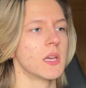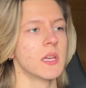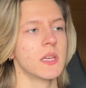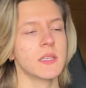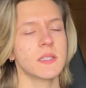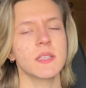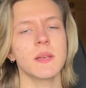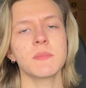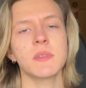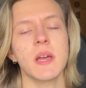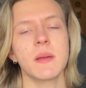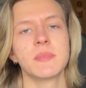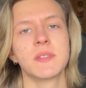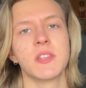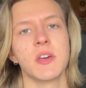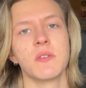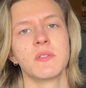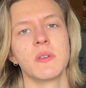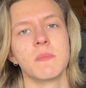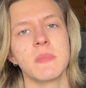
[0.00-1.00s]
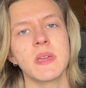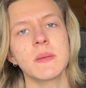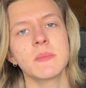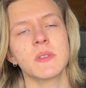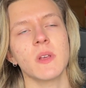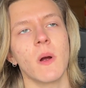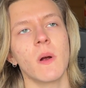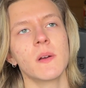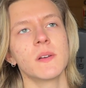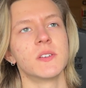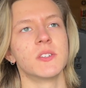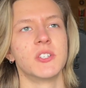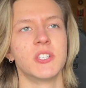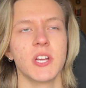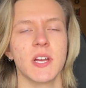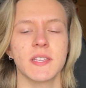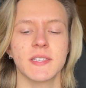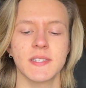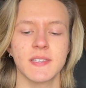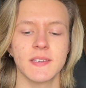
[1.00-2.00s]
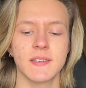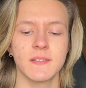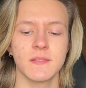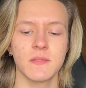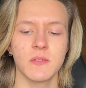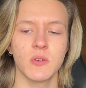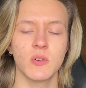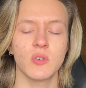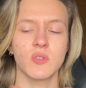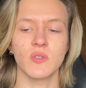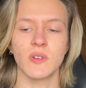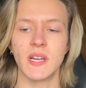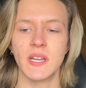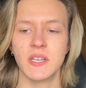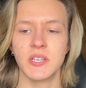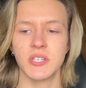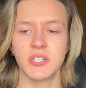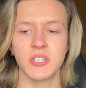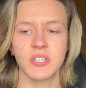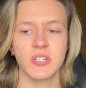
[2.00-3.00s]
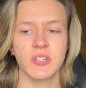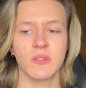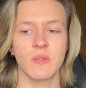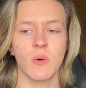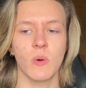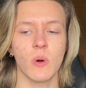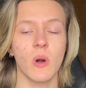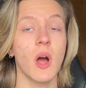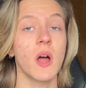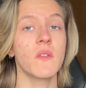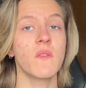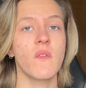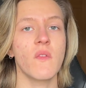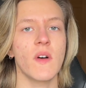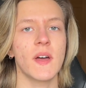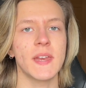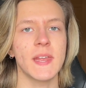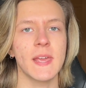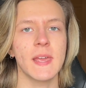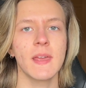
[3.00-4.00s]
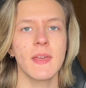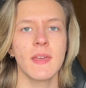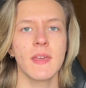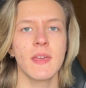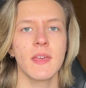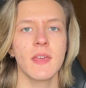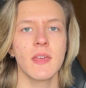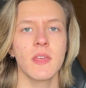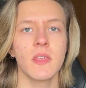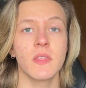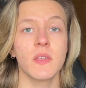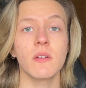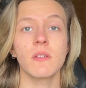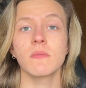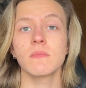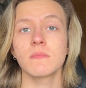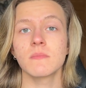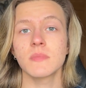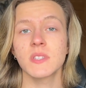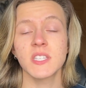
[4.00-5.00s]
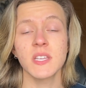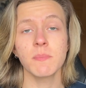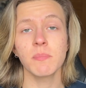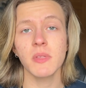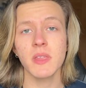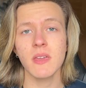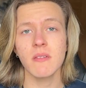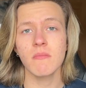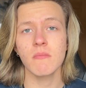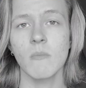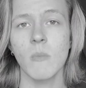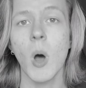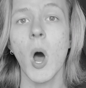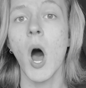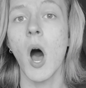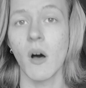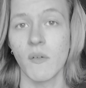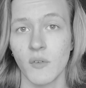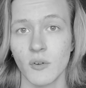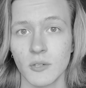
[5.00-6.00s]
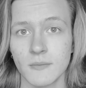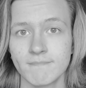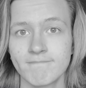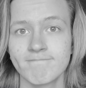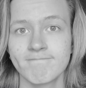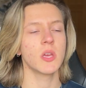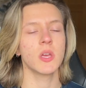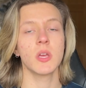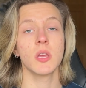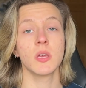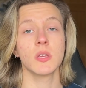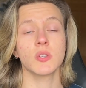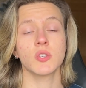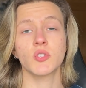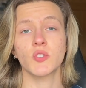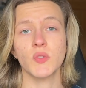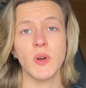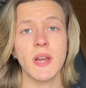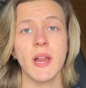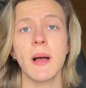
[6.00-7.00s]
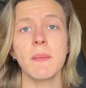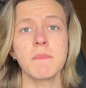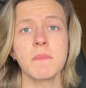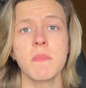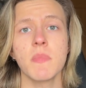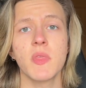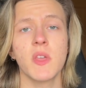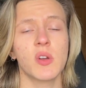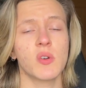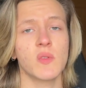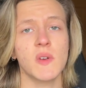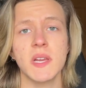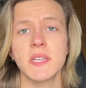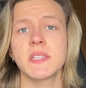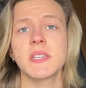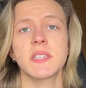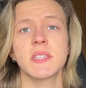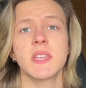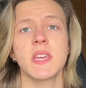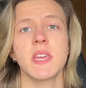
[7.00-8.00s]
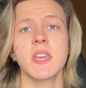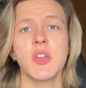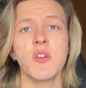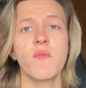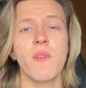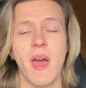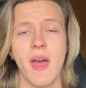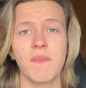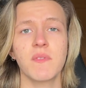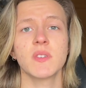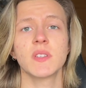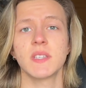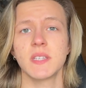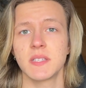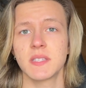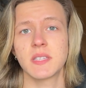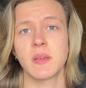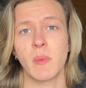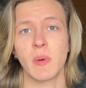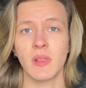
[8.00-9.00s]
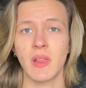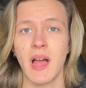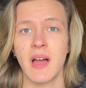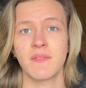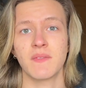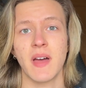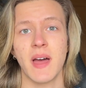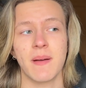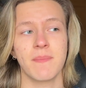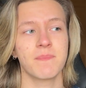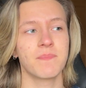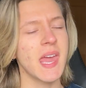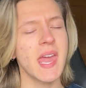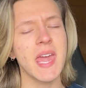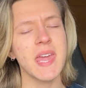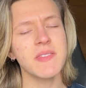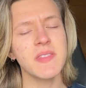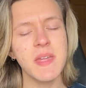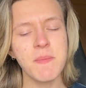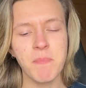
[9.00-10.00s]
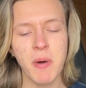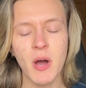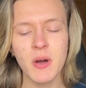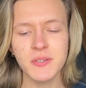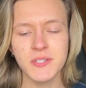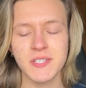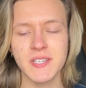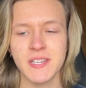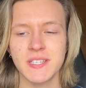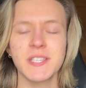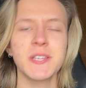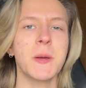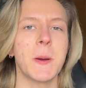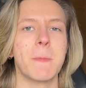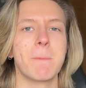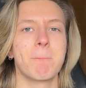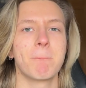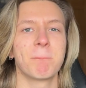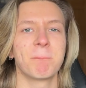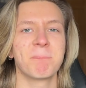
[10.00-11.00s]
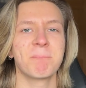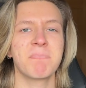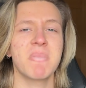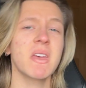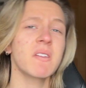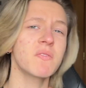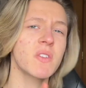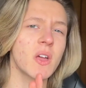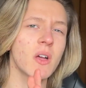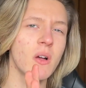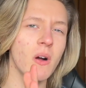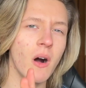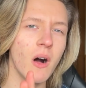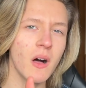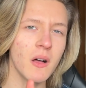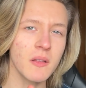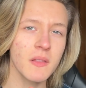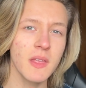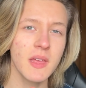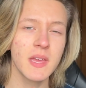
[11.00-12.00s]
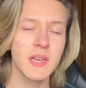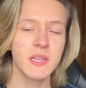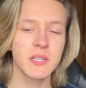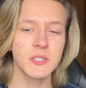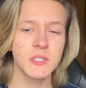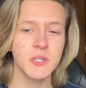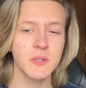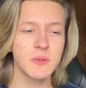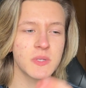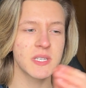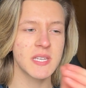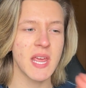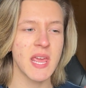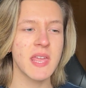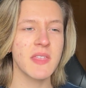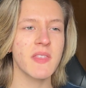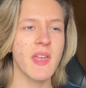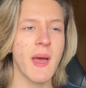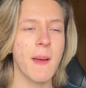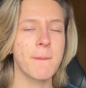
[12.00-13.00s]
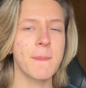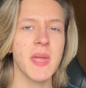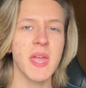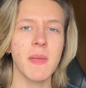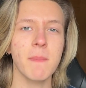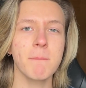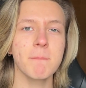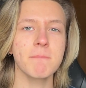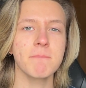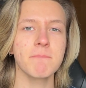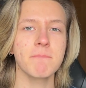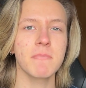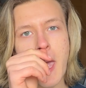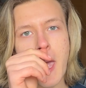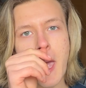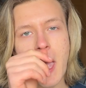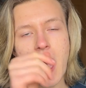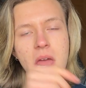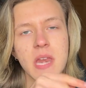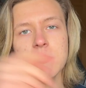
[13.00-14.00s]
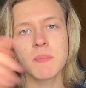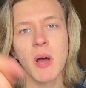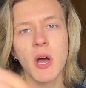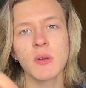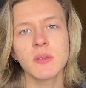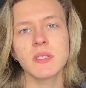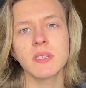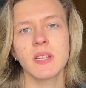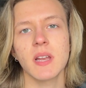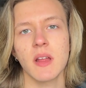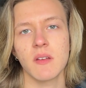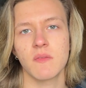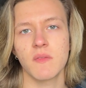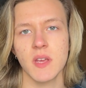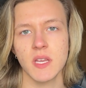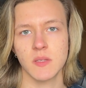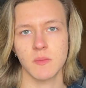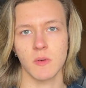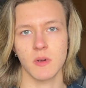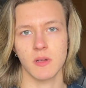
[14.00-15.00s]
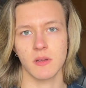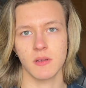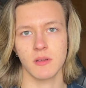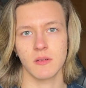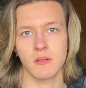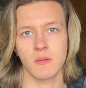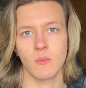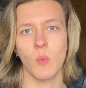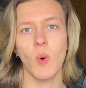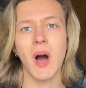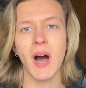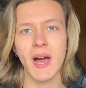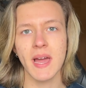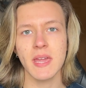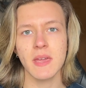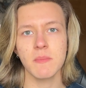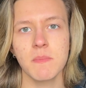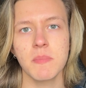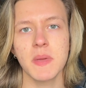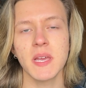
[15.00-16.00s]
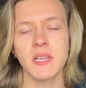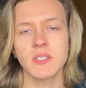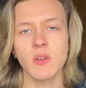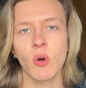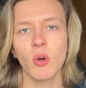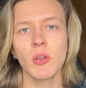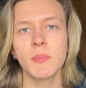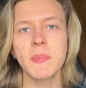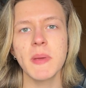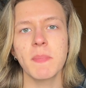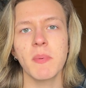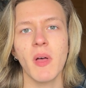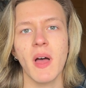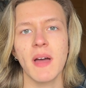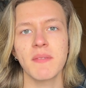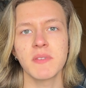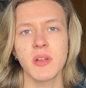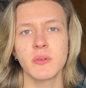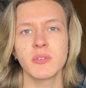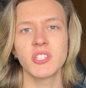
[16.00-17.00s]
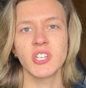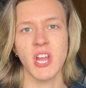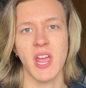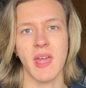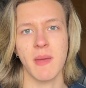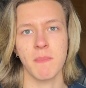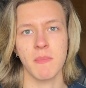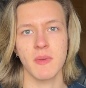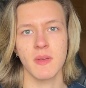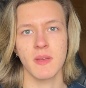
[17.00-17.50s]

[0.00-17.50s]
Sometimes, though, the memes aren't just cringe or unfunny, they're simply awful. Straight up, the craziest thing you've ever seen someone laugh at. And they post it too. They have the gall to take that meme and post it on Facebook. Why? Because old people have no shame.